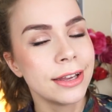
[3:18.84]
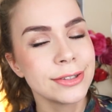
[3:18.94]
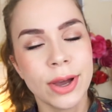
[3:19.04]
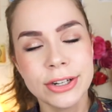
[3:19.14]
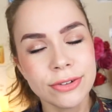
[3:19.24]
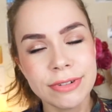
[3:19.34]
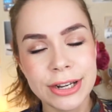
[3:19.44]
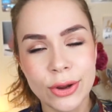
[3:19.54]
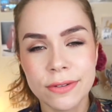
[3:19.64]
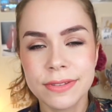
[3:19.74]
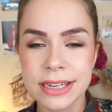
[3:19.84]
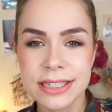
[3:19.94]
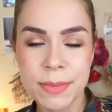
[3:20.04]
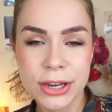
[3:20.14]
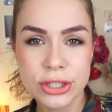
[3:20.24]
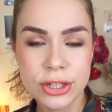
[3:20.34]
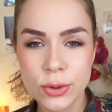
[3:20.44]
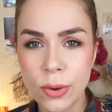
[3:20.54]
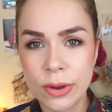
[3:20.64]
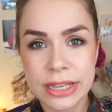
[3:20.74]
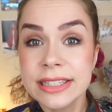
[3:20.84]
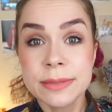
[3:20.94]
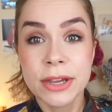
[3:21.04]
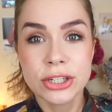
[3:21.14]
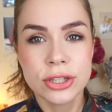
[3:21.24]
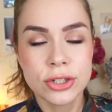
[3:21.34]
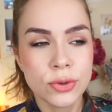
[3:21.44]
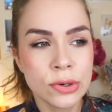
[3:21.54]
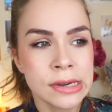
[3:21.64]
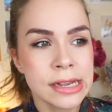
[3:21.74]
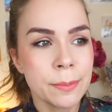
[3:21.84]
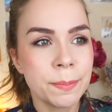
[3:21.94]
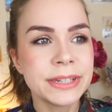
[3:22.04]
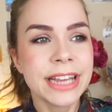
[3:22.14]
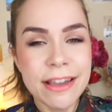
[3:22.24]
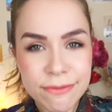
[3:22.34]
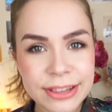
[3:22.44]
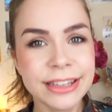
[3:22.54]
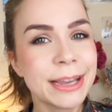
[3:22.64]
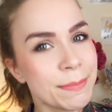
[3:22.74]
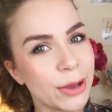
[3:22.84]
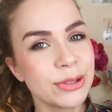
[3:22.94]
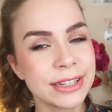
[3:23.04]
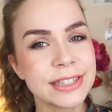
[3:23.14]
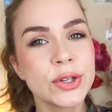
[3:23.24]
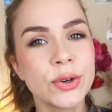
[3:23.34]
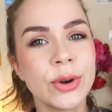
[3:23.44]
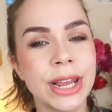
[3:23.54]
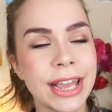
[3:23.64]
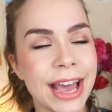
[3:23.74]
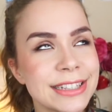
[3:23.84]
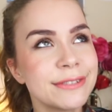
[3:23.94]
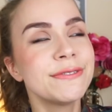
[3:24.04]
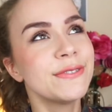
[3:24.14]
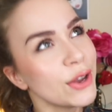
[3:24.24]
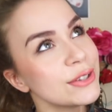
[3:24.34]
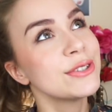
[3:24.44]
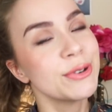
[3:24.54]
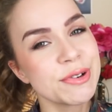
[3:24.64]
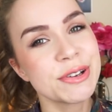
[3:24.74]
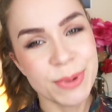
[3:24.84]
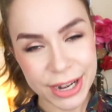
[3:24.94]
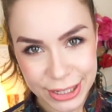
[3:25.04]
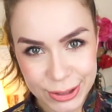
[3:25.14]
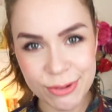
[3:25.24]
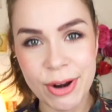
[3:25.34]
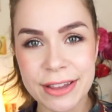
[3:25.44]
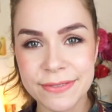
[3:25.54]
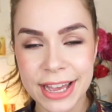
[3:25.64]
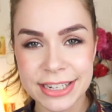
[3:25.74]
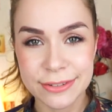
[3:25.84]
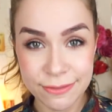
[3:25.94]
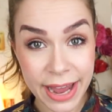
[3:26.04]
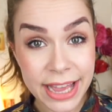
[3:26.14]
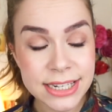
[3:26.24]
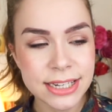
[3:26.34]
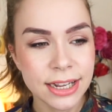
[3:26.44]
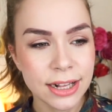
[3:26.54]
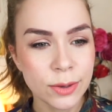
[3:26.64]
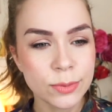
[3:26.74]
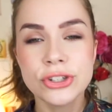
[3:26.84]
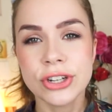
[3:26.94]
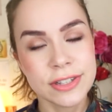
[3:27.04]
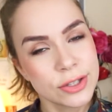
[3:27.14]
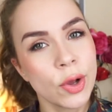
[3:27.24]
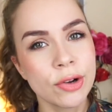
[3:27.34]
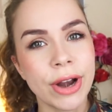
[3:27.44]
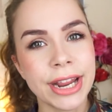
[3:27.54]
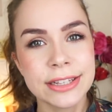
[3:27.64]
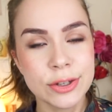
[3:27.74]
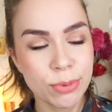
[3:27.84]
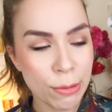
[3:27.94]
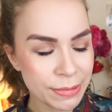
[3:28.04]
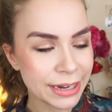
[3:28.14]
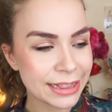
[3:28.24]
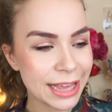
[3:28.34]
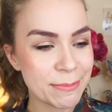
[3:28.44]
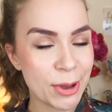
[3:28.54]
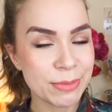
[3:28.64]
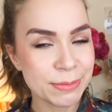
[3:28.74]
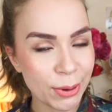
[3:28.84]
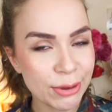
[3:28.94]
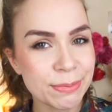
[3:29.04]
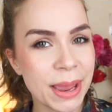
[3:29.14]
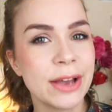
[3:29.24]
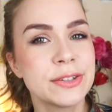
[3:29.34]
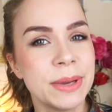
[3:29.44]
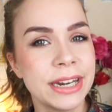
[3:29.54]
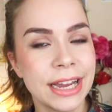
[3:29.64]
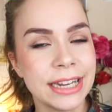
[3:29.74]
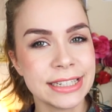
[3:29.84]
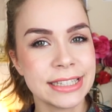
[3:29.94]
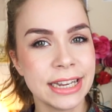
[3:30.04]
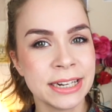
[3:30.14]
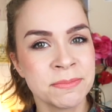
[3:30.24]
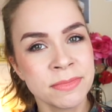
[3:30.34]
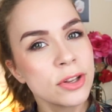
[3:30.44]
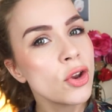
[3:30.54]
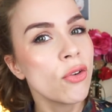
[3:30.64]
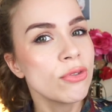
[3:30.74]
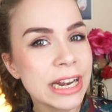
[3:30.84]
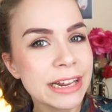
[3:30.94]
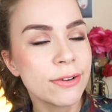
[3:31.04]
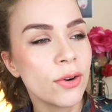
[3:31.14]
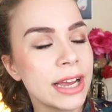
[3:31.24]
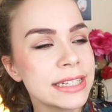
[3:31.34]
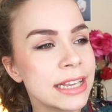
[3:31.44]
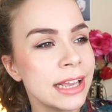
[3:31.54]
So I don't really know if they smashed the door or he smashed the door, but everything about that story, as a first story when you arrive at a flat, was just not great. So probably in that moment, both my housemate and I decided not really for us.